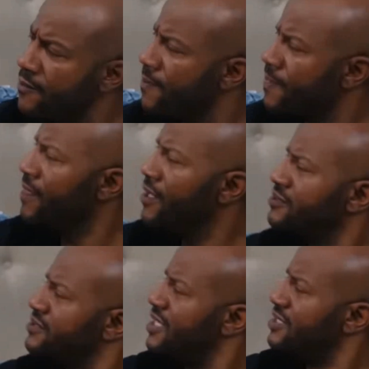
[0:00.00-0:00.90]
She
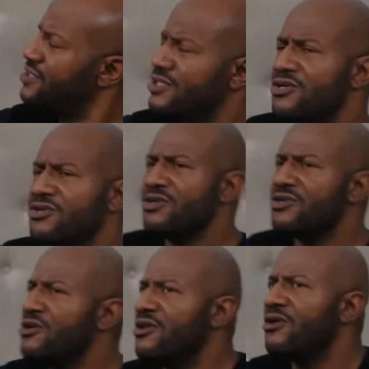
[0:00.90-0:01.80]
allegedly tried to
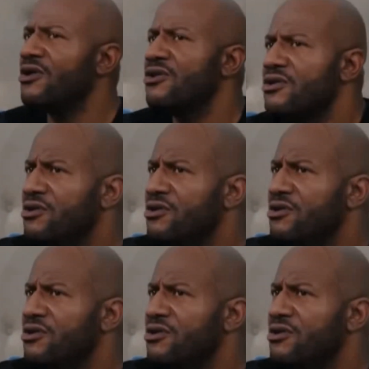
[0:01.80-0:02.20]
shut down scenes